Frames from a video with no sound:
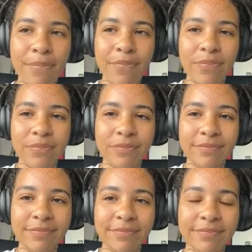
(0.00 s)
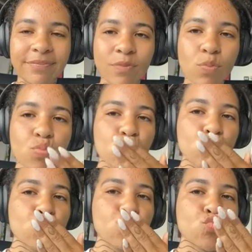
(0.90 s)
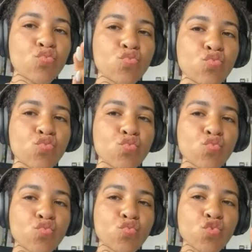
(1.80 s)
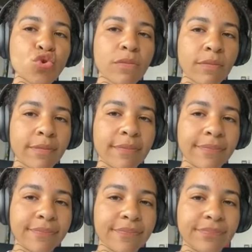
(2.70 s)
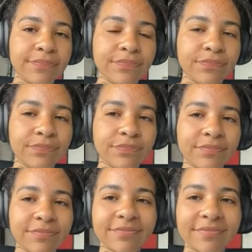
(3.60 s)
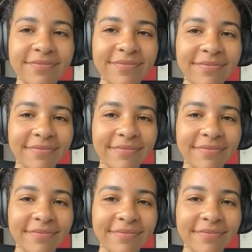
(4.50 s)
The person shown says nothing.